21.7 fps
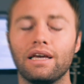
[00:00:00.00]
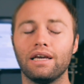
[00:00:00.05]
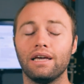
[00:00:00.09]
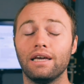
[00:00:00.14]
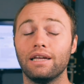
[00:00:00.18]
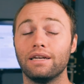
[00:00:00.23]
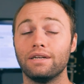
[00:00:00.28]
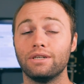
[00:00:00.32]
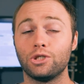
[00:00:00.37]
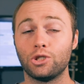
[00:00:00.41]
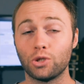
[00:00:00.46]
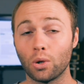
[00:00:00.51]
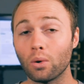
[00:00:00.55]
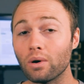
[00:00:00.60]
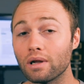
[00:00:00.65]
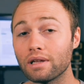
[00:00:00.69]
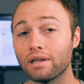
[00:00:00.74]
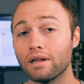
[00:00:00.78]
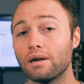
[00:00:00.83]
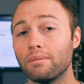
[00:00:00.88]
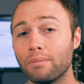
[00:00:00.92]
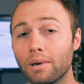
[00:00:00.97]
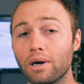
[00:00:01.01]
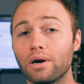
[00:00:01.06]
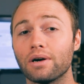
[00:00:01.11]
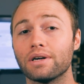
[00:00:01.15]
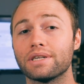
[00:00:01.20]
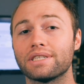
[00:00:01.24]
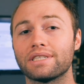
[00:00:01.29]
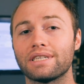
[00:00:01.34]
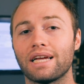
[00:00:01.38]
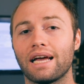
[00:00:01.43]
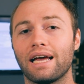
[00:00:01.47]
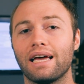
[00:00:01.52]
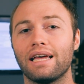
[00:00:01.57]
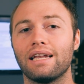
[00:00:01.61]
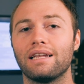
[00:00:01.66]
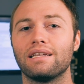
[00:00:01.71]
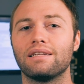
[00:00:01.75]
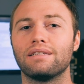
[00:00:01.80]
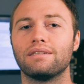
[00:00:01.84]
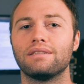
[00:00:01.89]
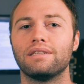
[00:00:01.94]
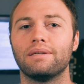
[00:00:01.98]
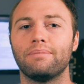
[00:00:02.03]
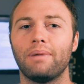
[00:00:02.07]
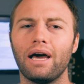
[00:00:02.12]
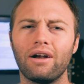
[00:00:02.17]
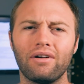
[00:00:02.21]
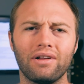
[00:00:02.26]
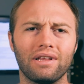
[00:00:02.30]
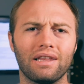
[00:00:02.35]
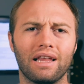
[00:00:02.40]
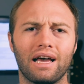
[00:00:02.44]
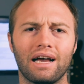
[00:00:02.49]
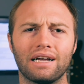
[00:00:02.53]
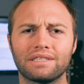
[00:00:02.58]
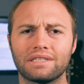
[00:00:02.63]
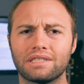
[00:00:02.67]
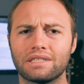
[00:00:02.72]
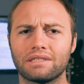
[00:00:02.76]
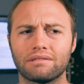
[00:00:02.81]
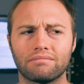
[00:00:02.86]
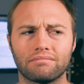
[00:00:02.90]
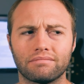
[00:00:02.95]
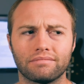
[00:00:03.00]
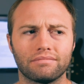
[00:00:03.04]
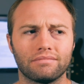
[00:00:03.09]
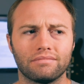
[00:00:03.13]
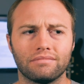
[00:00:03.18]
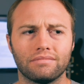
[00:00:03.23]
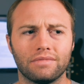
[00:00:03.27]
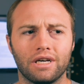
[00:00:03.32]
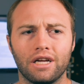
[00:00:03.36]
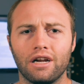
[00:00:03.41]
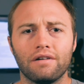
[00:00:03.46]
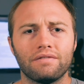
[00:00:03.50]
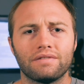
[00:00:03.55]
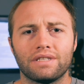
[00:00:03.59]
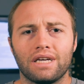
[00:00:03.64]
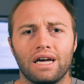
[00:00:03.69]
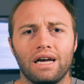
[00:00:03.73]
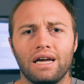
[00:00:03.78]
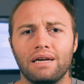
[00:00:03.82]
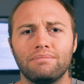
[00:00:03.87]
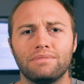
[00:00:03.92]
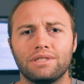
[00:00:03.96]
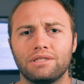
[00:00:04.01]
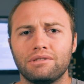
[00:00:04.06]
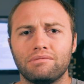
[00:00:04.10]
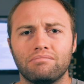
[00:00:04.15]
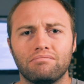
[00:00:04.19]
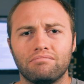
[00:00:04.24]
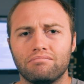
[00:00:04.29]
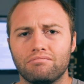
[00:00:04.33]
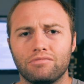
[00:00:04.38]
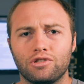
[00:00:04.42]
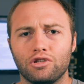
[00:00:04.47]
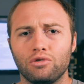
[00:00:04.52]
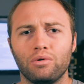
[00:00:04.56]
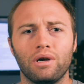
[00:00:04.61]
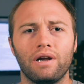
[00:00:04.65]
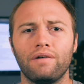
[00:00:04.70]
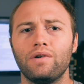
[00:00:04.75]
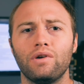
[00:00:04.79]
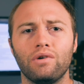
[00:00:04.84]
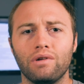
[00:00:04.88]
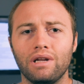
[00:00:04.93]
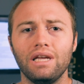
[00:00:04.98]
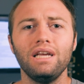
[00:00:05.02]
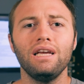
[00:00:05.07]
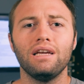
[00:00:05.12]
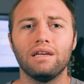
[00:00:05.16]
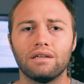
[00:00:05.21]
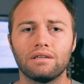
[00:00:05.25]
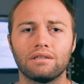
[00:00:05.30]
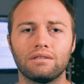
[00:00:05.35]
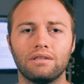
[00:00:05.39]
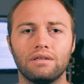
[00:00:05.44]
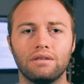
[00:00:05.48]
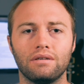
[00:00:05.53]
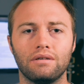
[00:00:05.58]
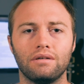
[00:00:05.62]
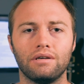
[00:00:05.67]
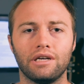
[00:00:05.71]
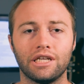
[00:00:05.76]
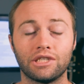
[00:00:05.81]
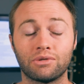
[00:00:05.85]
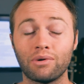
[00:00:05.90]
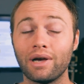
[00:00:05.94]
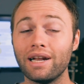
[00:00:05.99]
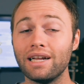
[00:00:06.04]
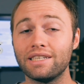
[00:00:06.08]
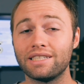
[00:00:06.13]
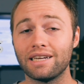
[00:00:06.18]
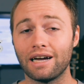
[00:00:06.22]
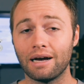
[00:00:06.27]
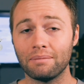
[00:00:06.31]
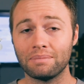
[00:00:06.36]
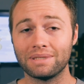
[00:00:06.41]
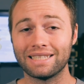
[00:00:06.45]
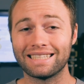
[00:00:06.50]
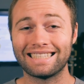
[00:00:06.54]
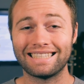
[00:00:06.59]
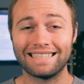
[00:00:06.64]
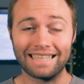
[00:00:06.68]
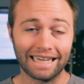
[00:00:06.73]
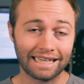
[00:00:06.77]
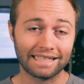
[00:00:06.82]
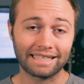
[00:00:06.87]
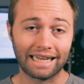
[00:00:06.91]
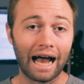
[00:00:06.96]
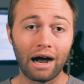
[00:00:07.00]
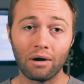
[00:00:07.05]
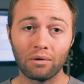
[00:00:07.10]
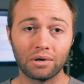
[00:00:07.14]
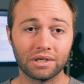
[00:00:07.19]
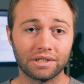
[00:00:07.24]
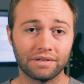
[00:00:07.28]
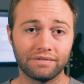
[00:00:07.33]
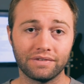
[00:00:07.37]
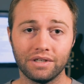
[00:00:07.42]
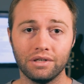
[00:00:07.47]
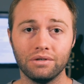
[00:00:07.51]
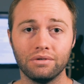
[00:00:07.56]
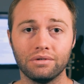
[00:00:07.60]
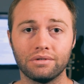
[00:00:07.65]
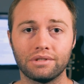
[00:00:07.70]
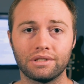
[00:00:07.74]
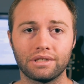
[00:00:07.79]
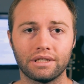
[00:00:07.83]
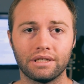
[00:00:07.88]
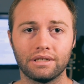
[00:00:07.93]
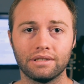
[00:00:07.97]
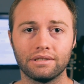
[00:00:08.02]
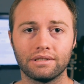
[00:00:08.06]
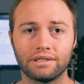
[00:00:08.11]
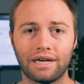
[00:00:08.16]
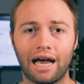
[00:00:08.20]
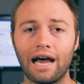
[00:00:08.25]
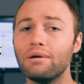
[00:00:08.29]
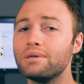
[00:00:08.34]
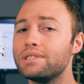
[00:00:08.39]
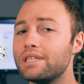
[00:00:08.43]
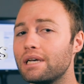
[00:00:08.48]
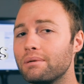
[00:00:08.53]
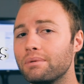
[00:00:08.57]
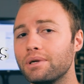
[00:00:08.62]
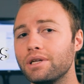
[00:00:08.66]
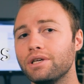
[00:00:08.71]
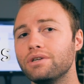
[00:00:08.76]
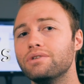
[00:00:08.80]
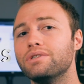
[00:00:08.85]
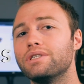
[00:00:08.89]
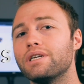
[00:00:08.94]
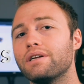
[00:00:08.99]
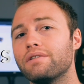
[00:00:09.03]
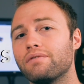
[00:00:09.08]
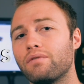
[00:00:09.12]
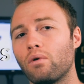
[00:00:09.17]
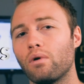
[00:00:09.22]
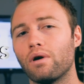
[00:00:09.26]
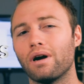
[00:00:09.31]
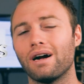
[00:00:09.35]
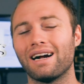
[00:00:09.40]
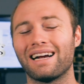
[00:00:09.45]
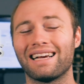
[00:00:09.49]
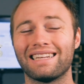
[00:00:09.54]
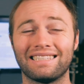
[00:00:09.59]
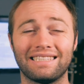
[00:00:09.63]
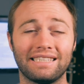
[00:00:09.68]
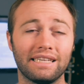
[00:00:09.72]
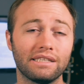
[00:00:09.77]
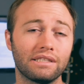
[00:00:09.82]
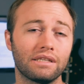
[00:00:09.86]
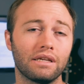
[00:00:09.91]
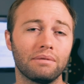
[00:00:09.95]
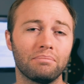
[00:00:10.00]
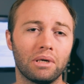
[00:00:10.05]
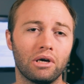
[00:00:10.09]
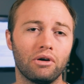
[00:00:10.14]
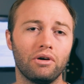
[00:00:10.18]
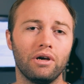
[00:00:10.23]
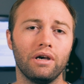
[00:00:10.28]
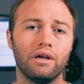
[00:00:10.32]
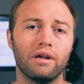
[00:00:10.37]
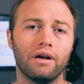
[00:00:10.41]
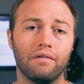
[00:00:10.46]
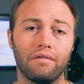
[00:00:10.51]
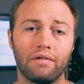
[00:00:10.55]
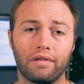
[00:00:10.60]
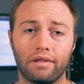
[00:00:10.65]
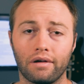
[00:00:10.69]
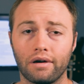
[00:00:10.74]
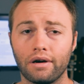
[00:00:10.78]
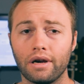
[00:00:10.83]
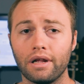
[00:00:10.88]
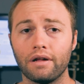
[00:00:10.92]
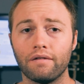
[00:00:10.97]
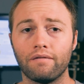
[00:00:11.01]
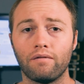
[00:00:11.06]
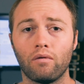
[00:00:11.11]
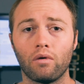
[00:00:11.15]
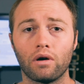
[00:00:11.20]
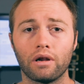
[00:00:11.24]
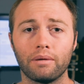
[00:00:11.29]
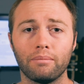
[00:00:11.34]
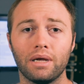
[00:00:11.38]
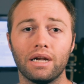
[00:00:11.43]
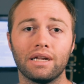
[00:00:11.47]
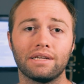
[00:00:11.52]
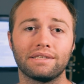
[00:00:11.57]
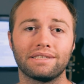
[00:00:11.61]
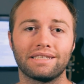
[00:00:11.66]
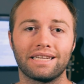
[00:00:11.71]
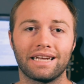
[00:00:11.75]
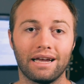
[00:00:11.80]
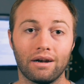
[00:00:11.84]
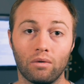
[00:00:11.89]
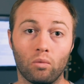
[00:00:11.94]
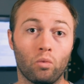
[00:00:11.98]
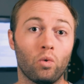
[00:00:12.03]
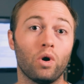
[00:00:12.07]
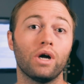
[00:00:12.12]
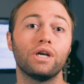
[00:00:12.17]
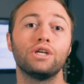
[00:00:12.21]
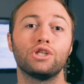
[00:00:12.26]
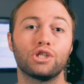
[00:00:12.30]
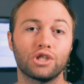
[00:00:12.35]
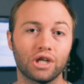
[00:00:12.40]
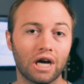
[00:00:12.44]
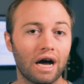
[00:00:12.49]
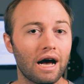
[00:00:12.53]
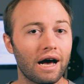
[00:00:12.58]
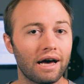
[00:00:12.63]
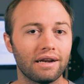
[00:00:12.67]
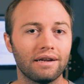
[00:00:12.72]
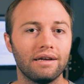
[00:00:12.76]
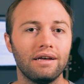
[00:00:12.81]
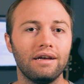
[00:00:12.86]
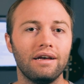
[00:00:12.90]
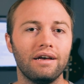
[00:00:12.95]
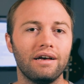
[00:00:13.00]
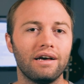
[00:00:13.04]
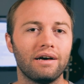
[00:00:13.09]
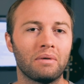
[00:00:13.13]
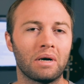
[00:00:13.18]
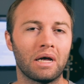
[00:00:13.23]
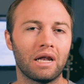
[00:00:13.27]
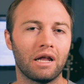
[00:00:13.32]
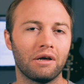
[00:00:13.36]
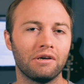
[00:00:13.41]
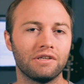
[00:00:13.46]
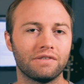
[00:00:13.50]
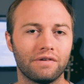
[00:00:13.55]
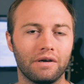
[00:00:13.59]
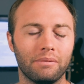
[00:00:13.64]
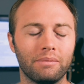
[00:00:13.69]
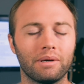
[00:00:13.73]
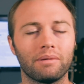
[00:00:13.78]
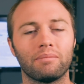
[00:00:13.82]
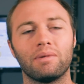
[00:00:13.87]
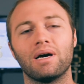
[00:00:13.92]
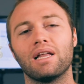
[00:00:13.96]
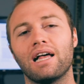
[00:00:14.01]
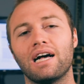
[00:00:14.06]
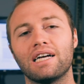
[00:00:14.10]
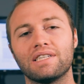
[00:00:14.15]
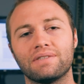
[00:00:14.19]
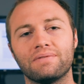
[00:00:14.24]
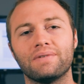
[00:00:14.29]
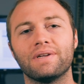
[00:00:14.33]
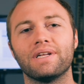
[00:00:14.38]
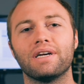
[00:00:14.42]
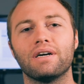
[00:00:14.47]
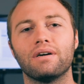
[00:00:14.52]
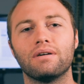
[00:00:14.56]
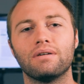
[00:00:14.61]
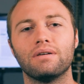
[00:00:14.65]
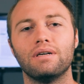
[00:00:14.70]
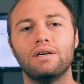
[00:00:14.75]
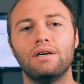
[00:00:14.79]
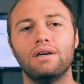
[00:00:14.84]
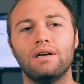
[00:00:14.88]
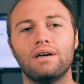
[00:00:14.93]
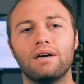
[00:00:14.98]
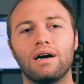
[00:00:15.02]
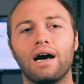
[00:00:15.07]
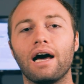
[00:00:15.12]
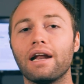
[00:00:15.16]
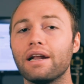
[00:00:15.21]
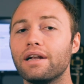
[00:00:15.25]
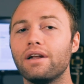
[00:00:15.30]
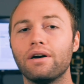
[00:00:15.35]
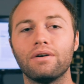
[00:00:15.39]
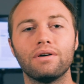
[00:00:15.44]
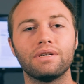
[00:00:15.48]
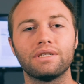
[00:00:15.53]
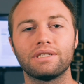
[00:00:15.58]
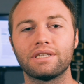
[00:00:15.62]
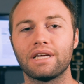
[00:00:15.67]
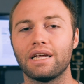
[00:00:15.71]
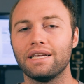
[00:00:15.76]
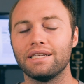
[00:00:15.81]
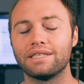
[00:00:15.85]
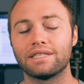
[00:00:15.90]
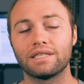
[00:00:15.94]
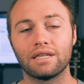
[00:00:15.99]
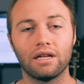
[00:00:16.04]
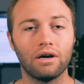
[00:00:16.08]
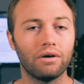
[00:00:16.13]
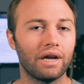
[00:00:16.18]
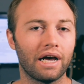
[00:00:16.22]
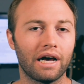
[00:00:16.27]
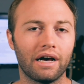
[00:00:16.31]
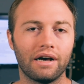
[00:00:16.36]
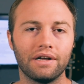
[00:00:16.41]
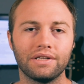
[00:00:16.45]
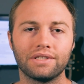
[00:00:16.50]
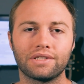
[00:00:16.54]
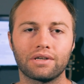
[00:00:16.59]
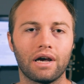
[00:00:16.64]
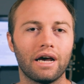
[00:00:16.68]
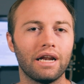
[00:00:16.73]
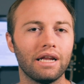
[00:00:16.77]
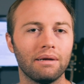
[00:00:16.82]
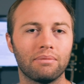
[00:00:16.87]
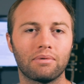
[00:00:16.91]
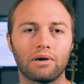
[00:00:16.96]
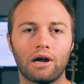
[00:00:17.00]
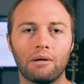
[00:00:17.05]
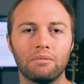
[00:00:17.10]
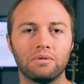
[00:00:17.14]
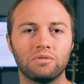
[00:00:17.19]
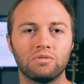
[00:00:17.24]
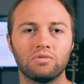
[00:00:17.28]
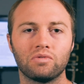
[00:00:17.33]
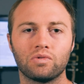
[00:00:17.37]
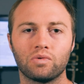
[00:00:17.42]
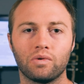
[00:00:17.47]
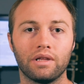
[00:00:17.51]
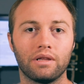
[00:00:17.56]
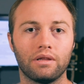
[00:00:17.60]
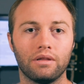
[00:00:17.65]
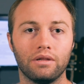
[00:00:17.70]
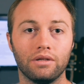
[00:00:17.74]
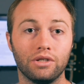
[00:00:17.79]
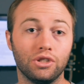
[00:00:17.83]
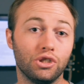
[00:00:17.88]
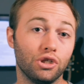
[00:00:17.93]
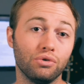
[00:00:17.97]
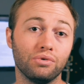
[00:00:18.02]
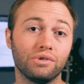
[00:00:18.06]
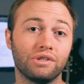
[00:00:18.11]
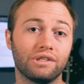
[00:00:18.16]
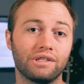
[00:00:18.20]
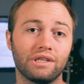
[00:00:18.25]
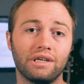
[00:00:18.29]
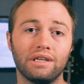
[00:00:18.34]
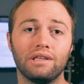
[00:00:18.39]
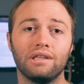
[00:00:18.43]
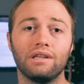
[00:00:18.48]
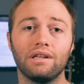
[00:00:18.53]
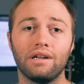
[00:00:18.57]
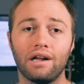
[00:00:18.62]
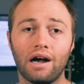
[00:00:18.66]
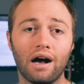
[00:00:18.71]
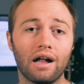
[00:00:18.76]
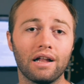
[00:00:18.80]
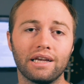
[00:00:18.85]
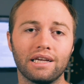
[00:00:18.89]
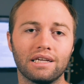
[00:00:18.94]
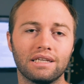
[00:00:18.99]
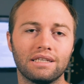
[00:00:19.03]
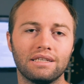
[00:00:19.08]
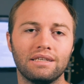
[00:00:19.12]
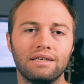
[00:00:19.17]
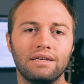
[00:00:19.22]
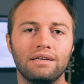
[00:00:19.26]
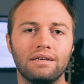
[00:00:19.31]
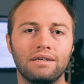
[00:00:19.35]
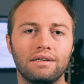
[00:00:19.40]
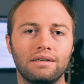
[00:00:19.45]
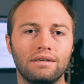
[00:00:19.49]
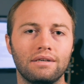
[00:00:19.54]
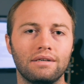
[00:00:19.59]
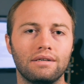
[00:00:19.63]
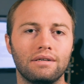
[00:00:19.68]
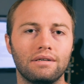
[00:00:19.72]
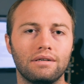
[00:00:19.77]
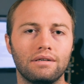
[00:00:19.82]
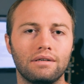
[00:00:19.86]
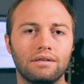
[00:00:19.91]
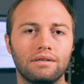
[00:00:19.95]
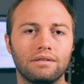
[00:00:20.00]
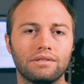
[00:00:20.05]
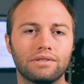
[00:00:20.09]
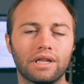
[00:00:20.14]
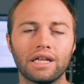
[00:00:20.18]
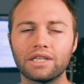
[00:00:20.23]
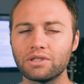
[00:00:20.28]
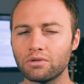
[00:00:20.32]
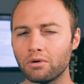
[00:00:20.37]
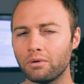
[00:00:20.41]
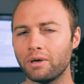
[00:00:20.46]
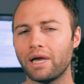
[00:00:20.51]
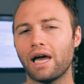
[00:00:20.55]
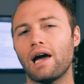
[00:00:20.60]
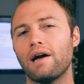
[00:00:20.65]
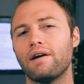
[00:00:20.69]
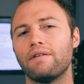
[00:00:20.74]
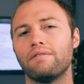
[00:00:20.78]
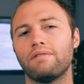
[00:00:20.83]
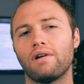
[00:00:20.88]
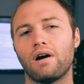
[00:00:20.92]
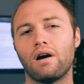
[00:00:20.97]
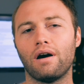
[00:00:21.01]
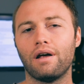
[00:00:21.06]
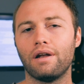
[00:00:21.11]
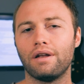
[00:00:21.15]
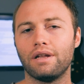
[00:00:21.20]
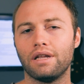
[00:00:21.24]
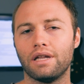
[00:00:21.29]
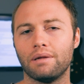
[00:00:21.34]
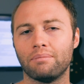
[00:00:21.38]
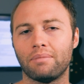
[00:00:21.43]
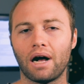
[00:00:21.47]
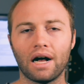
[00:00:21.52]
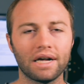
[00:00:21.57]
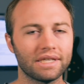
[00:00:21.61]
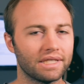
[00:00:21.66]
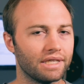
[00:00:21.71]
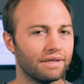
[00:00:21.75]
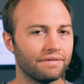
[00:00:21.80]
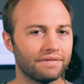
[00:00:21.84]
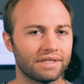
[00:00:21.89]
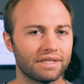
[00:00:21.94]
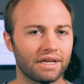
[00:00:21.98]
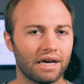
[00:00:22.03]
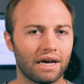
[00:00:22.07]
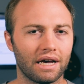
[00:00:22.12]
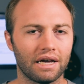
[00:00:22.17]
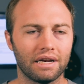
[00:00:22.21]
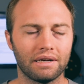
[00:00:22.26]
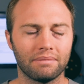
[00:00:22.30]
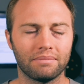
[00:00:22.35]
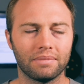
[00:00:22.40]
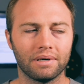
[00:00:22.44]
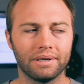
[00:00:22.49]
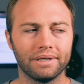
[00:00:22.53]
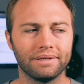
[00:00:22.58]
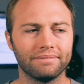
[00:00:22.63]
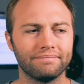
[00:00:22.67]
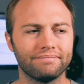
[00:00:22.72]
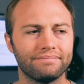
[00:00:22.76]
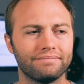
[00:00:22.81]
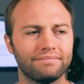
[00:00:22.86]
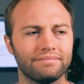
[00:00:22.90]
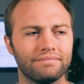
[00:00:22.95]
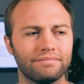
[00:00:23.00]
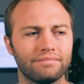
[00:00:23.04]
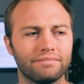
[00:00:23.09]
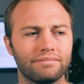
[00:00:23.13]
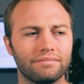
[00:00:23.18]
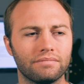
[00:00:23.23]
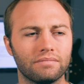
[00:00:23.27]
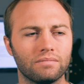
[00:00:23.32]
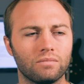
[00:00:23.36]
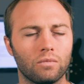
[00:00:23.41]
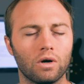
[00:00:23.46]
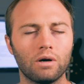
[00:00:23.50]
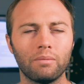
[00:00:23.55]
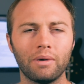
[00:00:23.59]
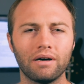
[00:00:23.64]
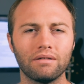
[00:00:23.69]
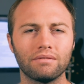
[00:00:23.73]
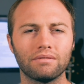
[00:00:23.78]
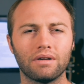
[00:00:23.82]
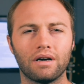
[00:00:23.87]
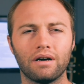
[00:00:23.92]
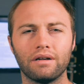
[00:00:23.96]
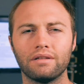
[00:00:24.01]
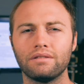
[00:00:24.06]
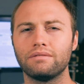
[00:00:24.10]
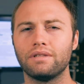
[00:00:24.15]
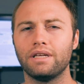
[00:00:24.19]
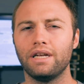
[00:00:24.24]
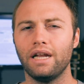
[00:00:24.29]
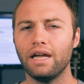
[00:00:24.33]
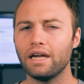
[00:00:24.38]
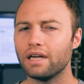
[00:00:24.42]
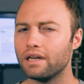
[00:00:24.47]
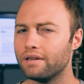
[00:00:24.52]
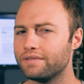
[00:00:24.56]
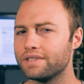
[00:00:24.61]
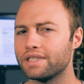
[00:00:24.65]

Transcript: in short little bursts, and the battery lasts enough time to do whatever you need. It's rated to up to 6 hours of use, and I was able to use it for a consistent period of 30 to 40 minutes to get one shot while I was filming my last video. I didn't notice any slowdowns or any problems with the juice in the dolly. So that's what we have on the positive side, but what about on the negative